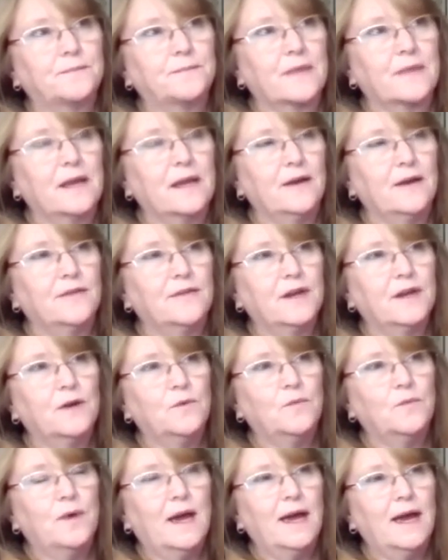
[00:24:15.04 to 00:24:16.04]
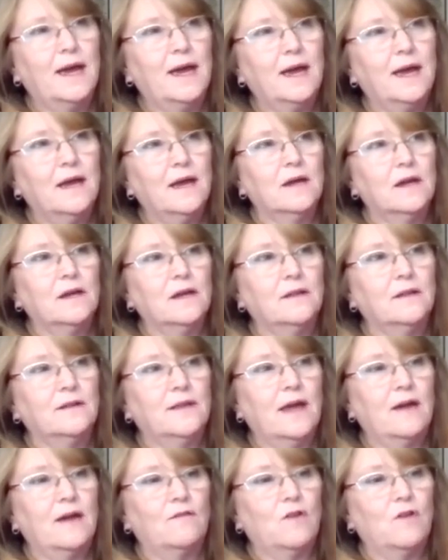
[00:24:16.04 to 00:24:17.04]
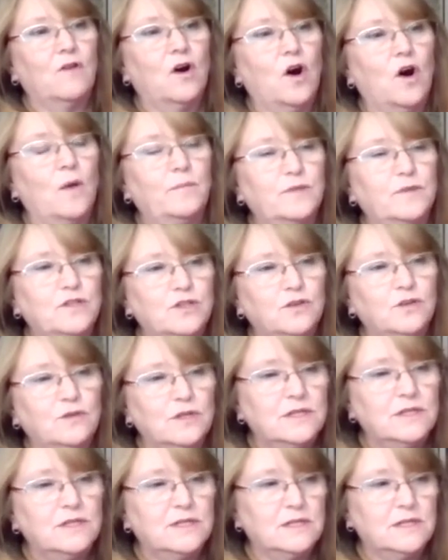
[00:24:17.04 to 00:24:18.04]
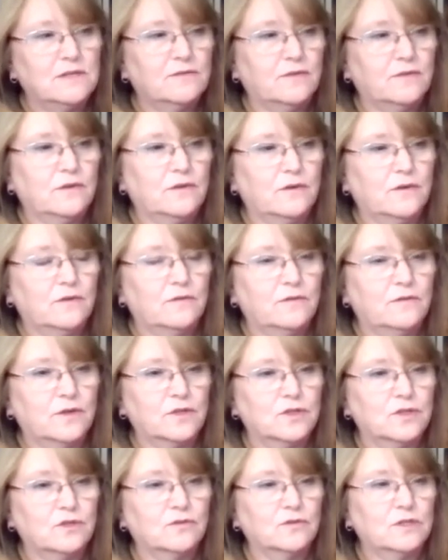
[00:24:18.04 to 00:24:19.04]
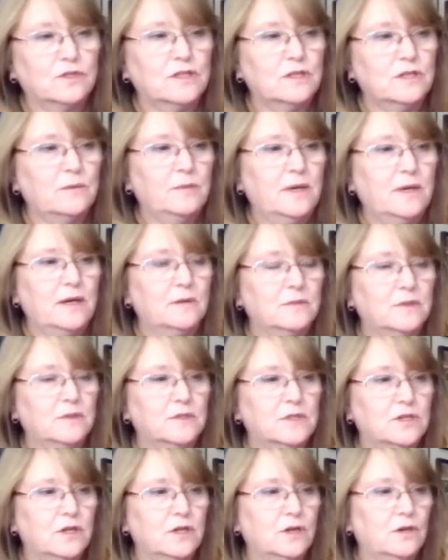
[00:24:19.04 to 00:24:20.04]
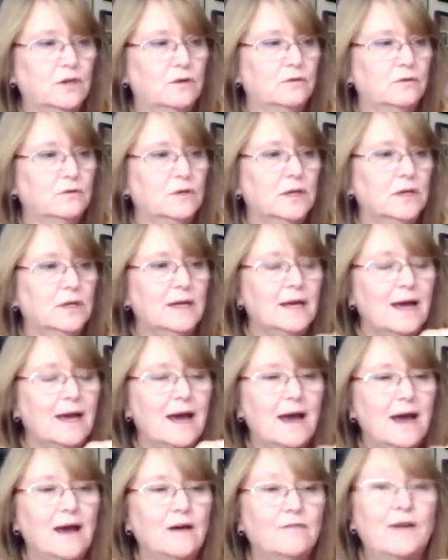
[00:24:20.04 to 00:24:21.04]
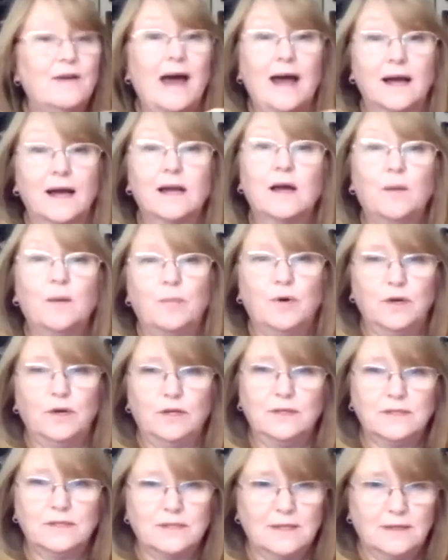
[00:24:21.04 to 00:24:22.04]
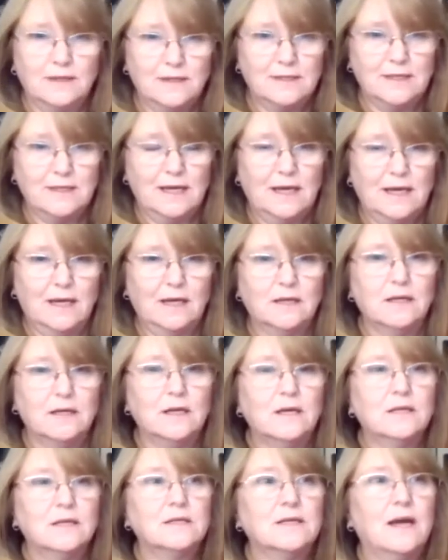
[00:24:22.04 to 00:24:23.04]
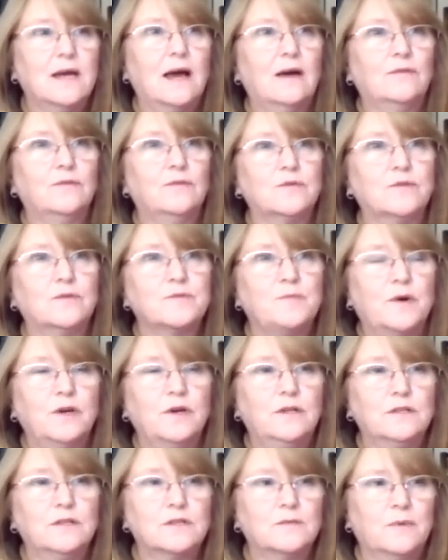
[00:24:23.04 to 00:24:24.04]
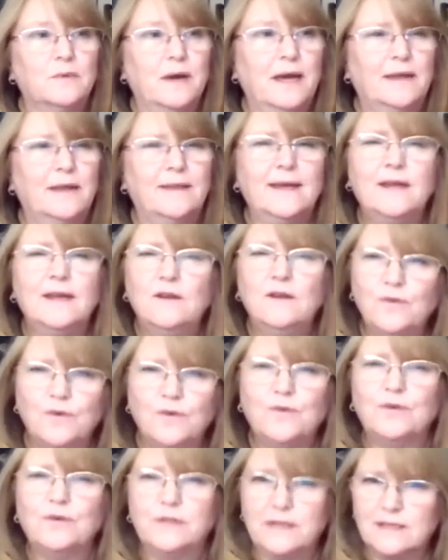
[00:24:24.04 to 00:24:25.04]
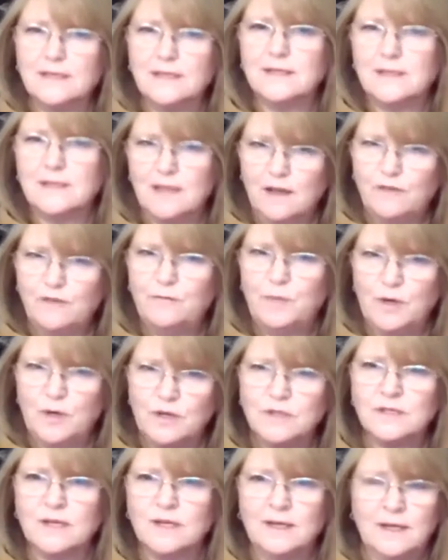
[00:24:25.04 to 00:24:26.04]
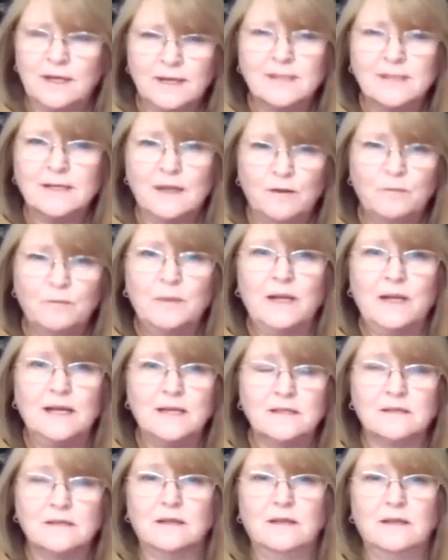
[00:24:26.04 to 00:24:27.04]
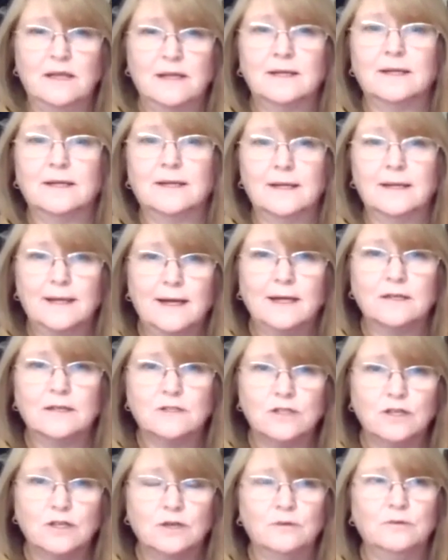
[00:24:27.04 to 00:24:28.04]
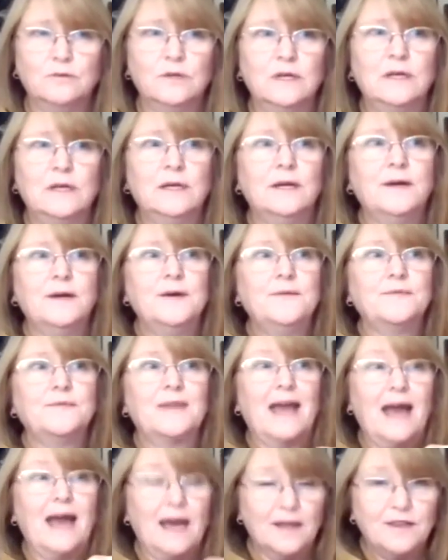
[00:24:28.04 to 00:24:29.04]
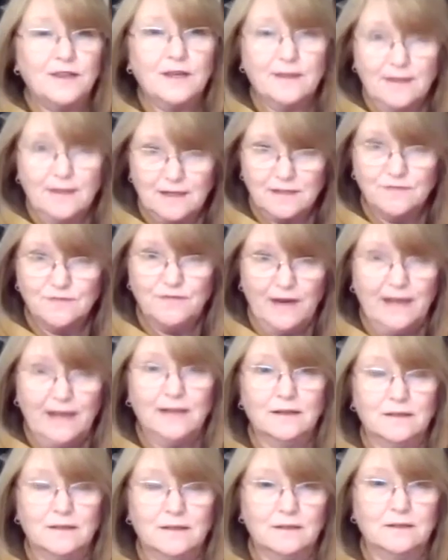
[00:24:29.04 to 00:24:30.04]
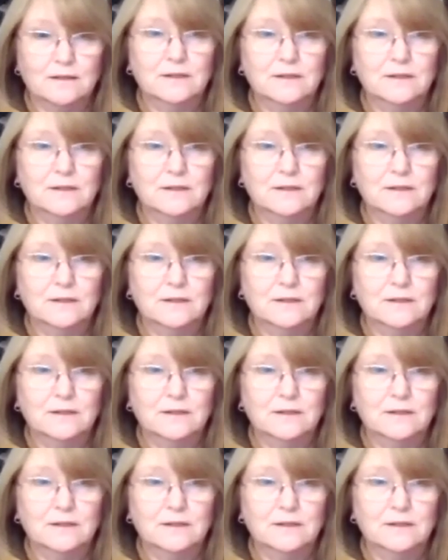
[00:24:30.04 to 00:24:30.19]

I think where there are opportunities for, for children to be able to have anchor points in the day, to have those points where they know there's a safe person and a safe place that they can connect to. I think that's vital.